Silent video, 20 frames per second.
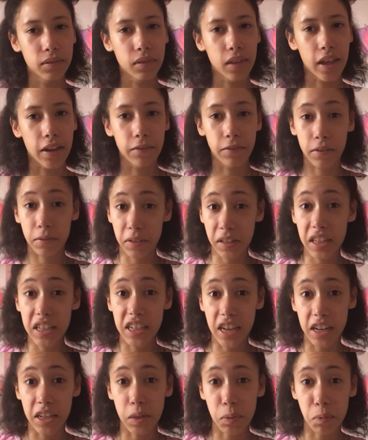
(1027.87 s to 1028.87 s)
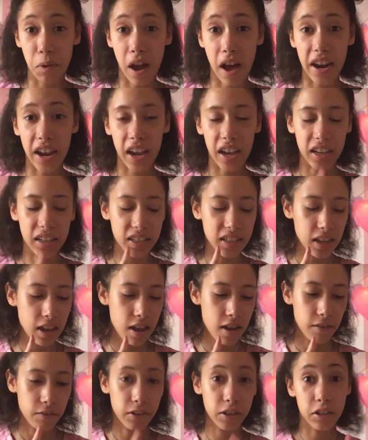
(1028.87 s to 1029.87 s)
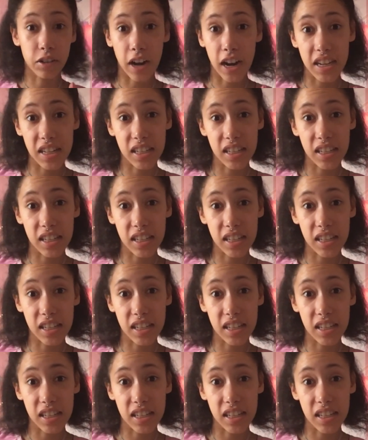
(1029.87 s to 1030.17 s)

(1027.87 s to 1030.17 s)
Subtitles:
products for dry